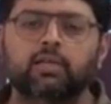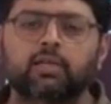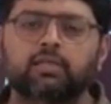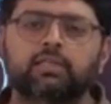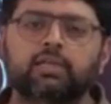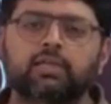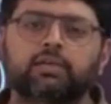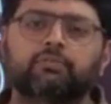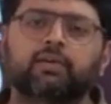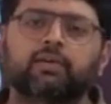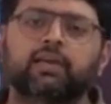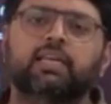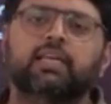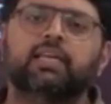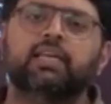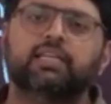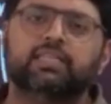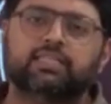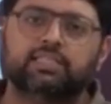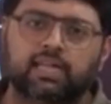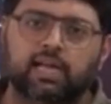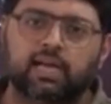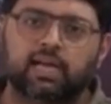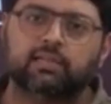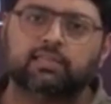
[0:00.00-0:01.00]
can say very
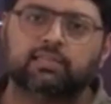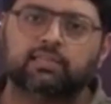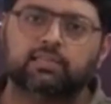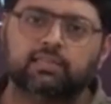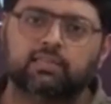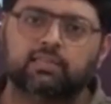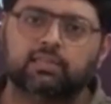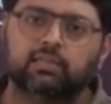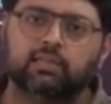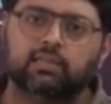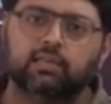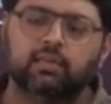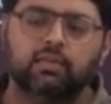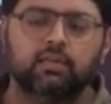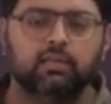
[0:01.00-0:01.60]
less tax.